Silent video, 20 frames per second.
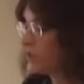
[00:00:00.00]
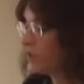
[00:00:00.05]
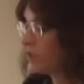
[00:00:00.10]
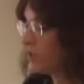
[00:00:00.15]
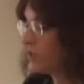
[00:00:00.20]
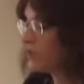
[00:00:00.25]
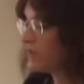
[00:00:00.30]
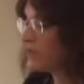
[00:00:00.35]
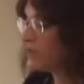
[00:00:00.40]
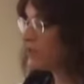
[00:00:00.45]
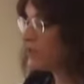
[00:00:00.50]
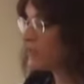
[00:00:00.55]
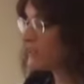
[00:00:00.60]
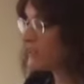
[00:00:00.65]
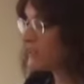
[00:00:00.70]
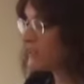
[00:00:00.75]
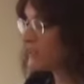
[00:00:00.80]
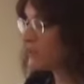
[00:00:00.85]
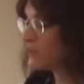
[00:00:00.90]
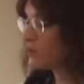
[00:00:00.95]
And then you can
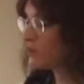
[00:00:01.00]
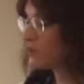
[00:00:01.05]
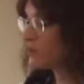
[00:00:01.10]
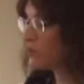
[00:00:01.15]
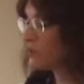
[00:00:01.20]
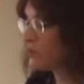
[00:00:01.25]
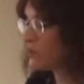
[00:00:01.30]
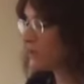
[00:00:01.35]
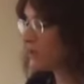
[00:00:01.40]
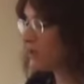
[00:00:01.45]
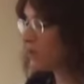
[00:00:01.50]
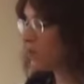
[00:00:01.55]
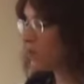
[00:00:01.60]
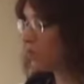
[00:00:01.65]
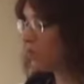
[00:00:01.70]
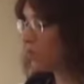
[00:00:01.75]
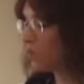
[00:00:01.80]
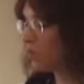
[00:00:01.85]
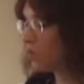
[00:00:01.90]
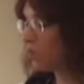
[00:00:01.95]
stick those
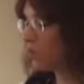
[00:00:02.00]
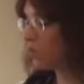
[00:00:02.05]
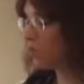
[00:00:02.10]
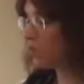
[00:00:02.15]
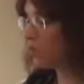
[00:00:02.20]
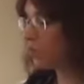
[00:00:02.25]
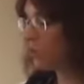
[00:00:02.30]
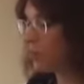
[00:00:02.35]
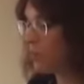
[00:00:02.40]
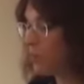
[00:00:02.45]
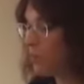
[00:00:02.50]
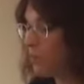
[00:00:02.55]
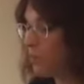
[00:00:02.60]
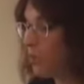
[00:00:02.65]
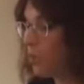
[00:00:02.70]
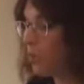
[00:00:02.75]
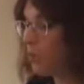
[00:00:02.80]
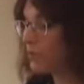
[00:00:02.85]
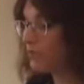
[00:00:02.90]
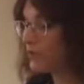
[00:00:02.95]
on the
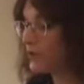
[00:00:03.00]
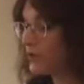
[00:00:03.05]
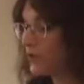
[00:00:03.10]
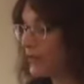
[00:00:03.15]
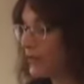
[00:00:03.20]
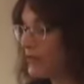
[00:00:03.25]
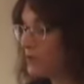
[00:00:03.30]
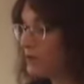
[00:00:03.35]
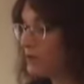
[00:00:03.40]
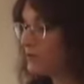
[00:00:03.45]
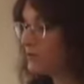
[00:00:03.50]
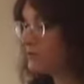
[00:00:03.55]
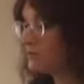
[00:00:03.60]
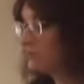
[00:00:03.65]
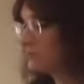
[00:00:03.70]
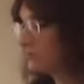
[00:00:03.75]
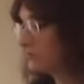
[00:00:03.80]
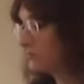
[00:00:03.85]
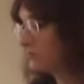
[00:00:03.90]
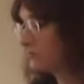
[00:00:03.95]
bottom of your kilt.
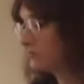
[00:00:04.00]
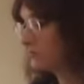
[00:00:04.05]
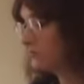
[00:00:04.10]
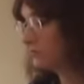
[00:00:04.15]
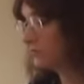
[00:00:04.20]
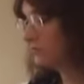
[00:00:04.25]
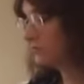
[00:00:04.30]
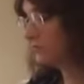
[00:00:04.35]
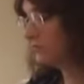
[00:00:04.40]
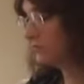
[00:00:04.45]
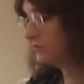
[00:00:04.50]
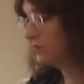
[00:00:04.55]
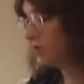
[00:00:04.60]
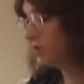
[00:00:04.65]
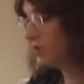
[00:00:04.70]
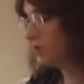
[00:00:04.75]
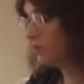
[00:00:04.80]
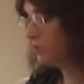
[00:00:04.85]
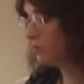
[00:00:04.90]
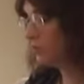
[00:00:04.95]

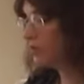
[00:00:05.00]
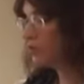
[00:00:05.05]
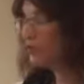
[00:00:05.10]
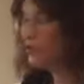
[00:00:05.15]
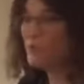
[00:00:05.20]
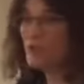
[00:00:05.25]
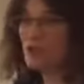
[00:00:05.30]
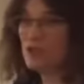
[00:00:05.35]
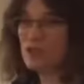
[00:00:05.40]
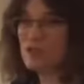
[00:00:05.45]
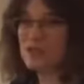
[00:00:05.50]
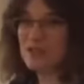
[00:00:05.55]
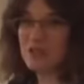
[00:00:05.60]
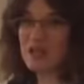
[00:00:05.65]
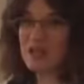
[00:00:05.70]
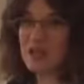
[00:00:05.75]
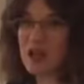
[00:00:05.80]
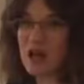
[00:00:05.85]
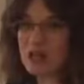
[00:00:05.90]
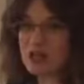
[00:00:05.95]
We don't normally do this in
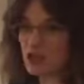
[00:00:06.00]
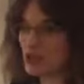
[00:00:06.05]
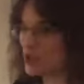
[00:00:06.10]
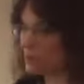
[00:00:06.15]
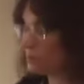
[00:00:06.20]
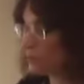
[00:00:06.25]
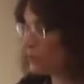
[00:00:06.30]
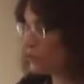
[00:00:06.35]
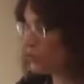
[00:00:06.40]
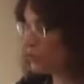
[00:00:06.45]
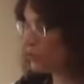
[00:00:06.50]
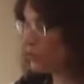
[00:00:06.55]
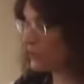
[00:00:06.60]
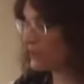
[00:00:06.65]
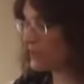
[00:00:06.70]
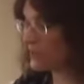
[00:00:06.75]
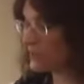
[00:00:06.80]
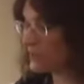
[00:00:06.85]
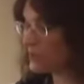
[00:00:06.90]
class just because this is